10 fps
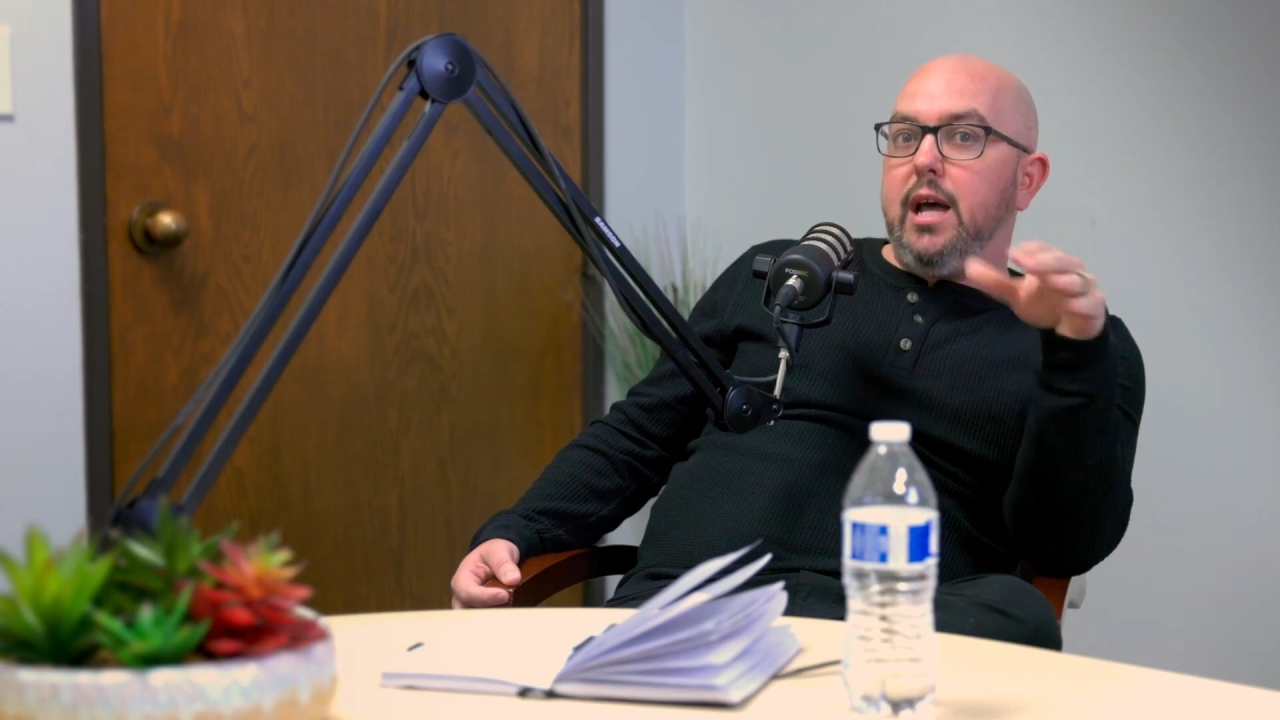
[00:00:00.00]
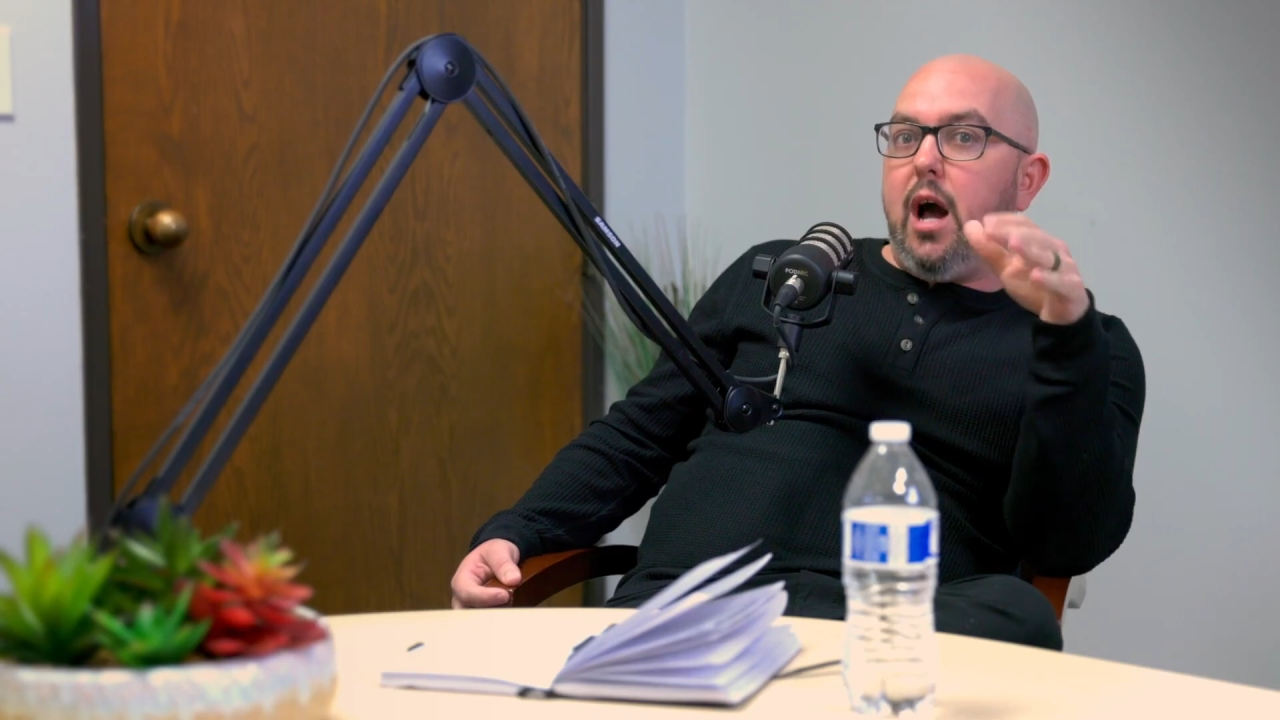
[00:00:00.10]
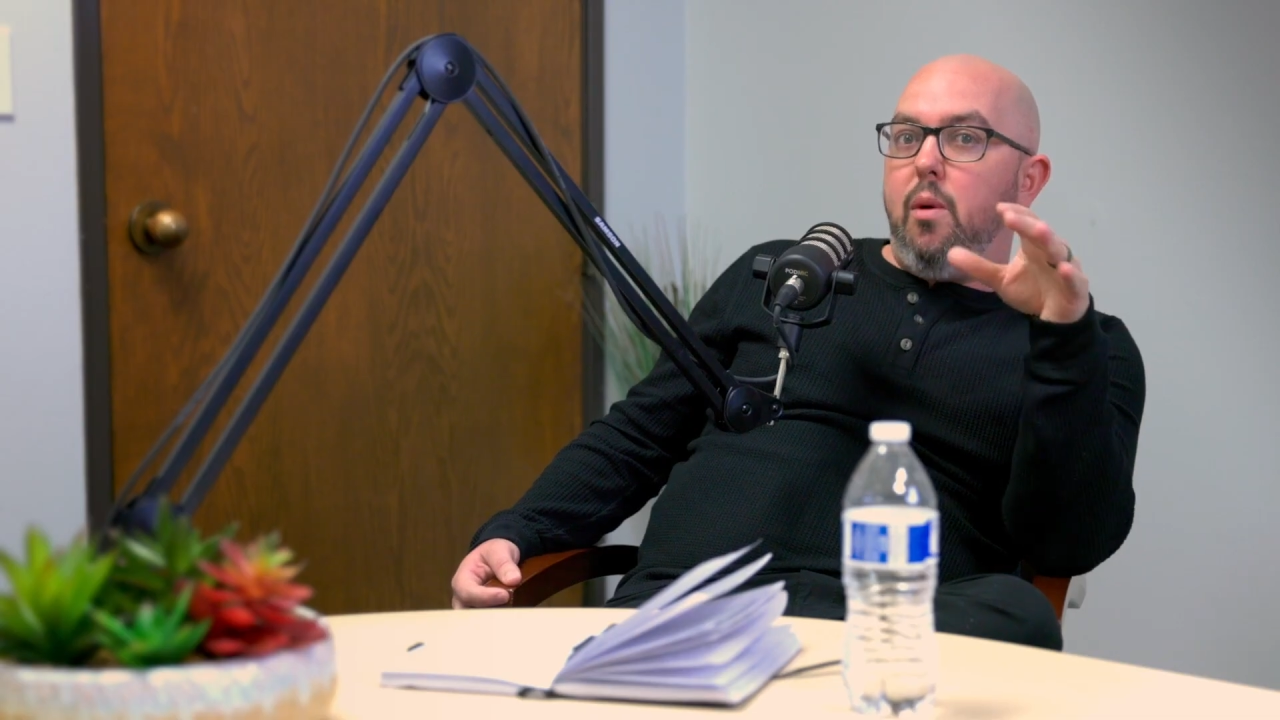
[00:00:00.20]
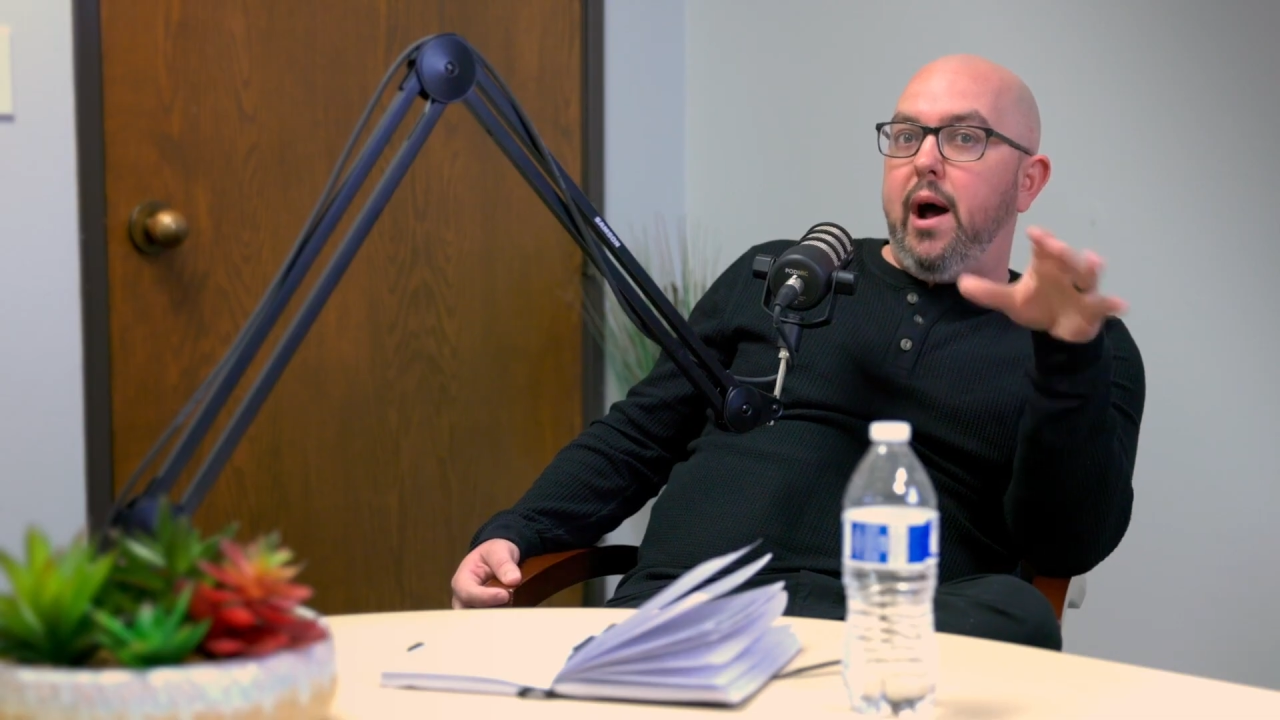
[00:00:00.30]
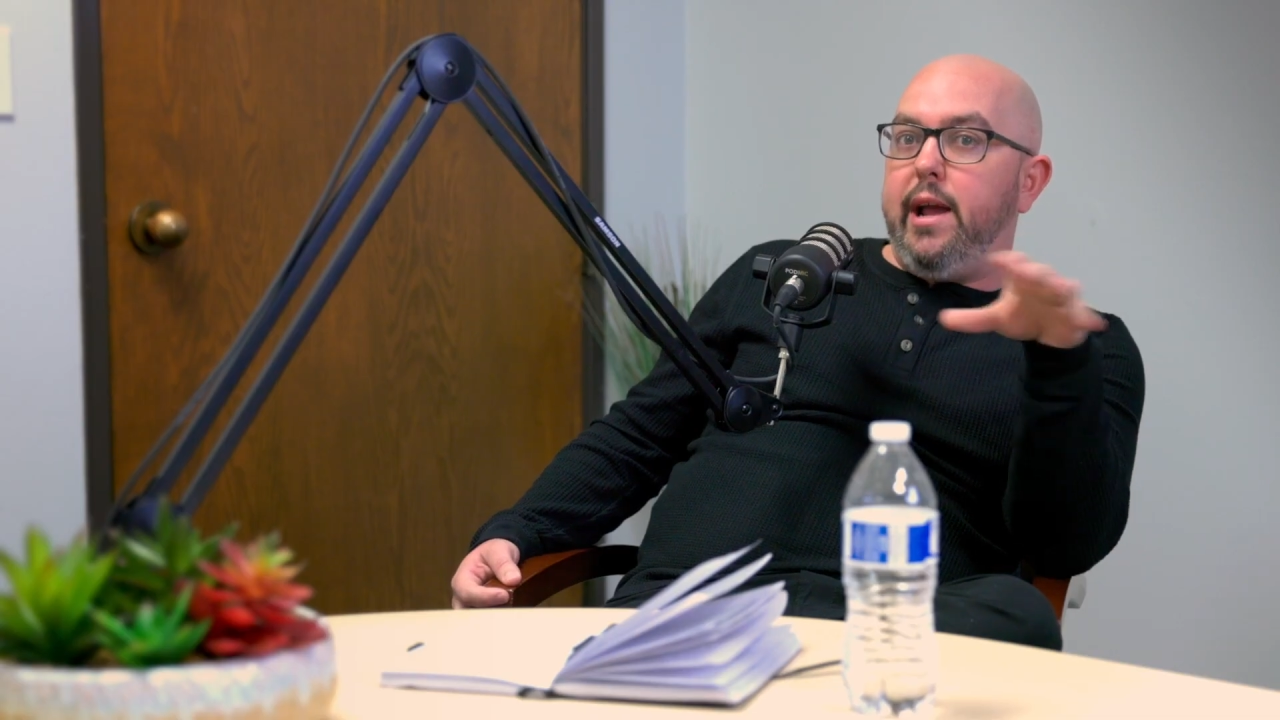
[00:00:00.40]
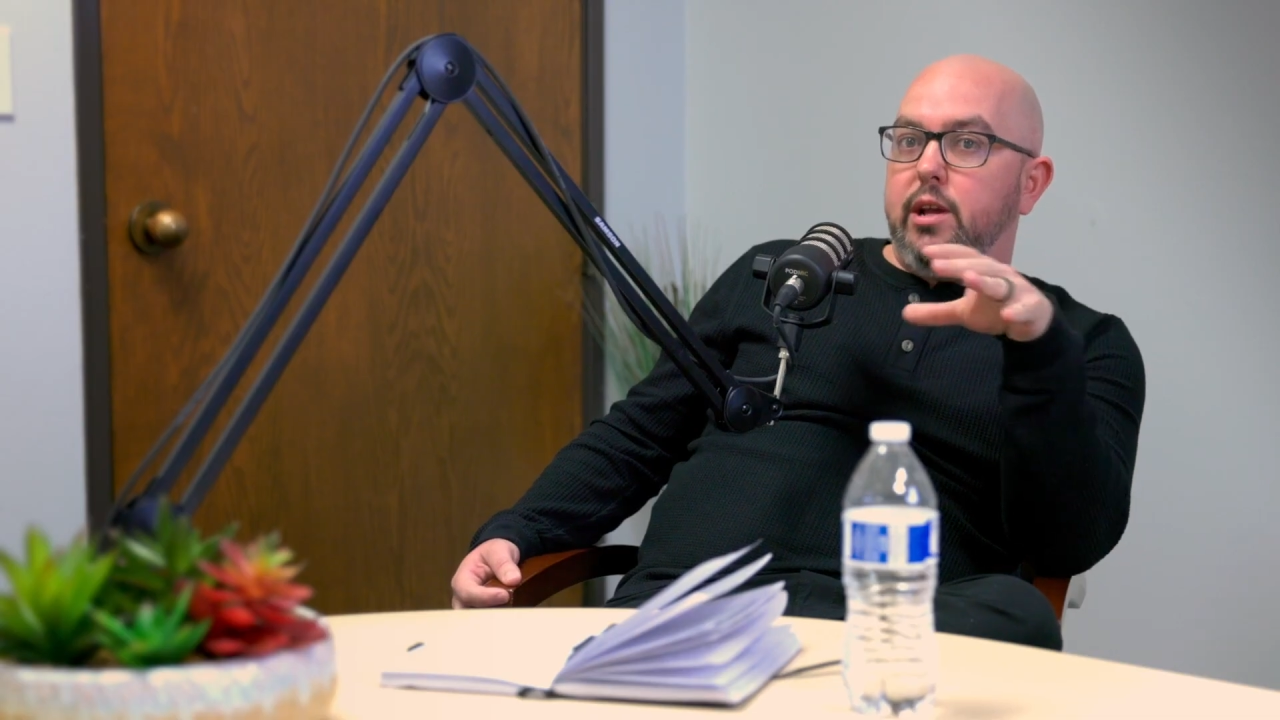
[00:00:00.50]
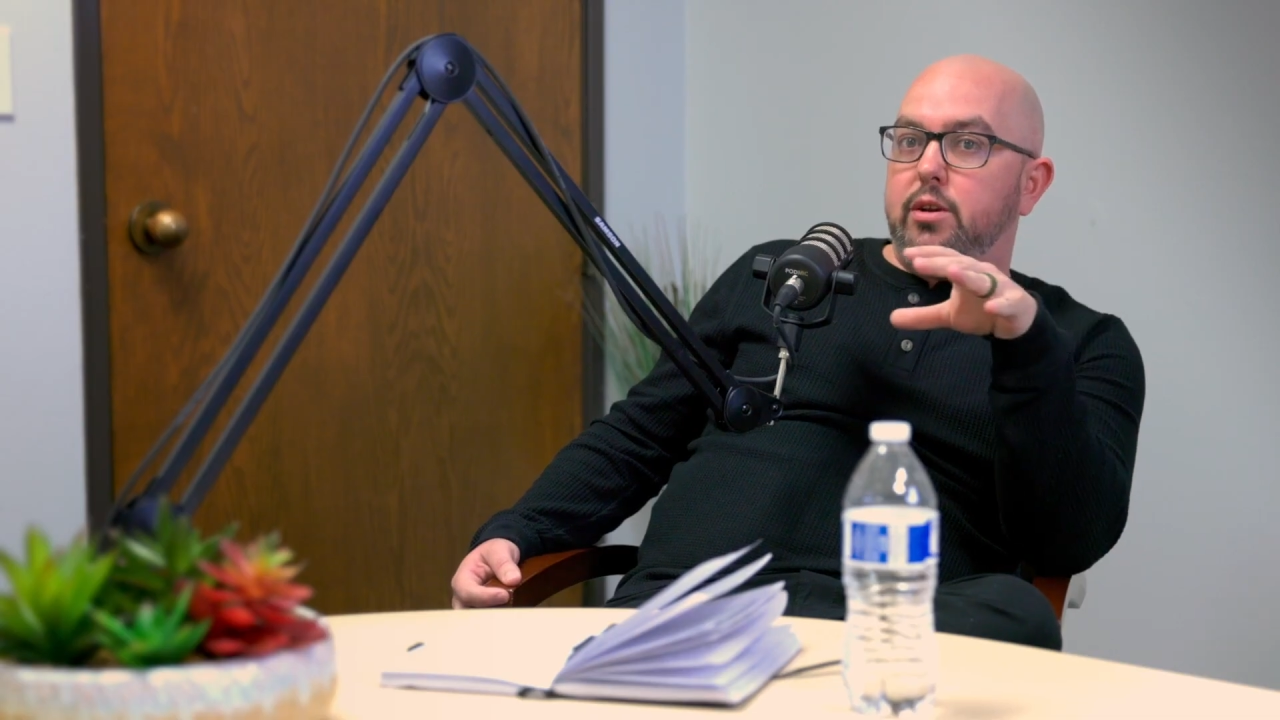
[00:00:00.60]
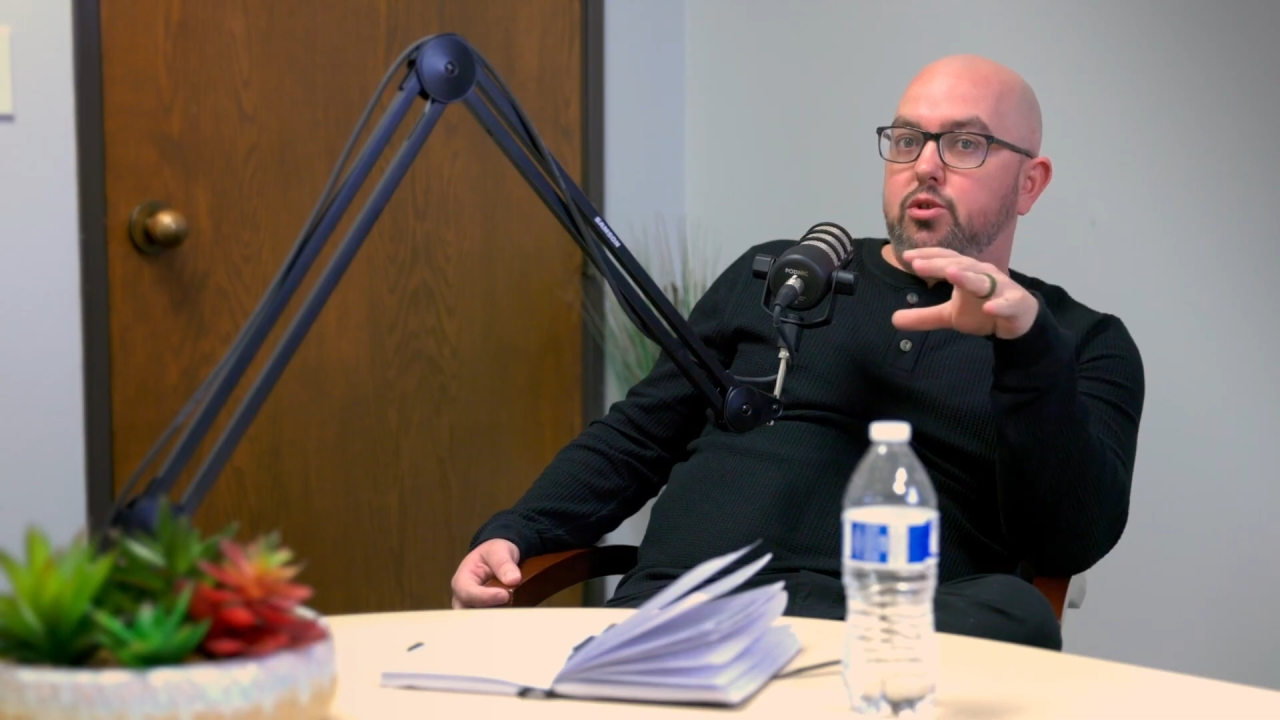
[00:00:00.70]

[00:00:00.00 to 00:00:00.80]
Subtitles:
how I